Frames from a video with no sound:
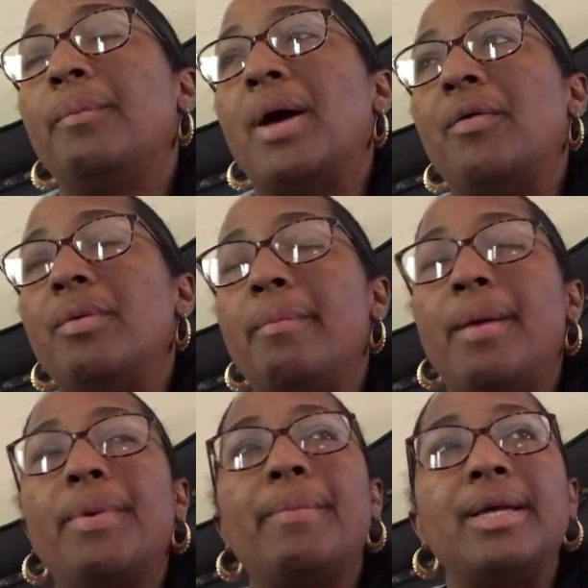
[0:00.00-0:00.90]
I
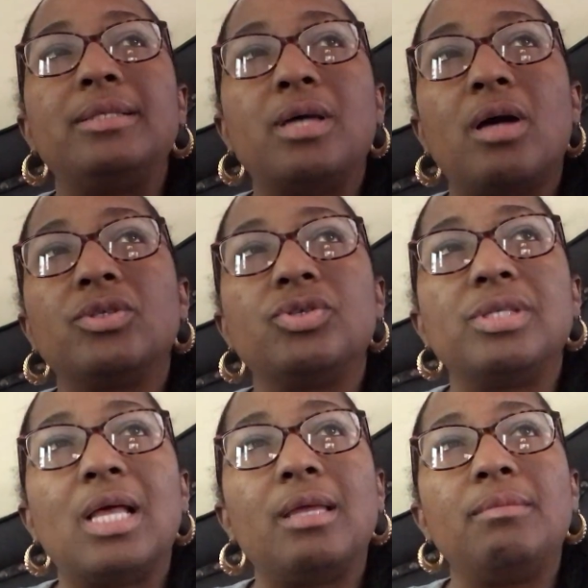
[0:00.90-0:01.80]
remember my doctor
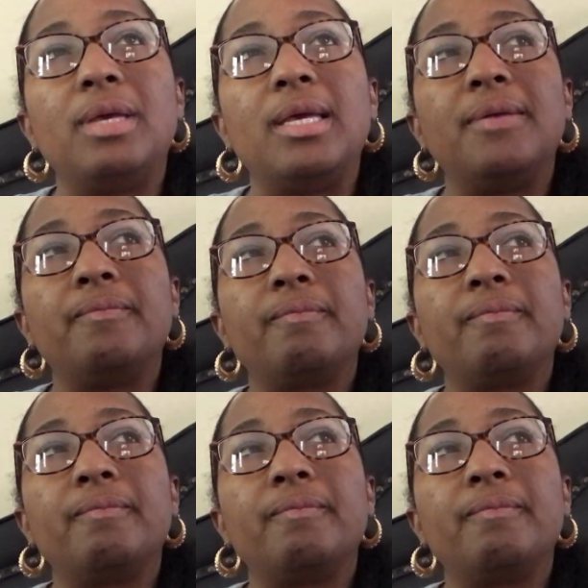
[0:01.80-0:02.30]
telling me,